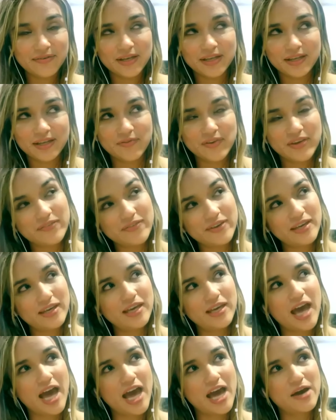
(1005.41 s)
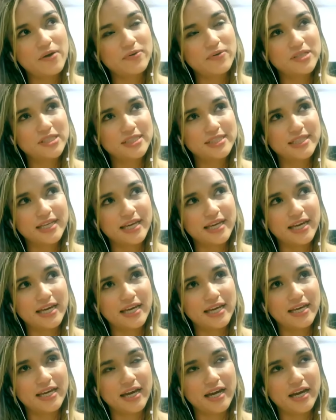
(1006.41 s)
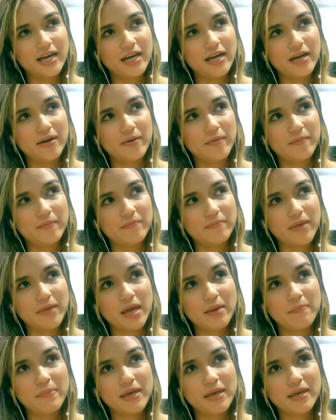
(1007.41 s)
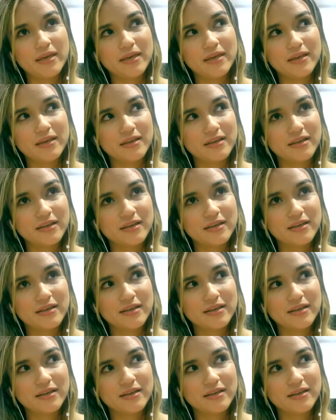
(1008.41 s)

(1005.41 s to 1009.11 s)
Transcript: in V V, I will say um, maybe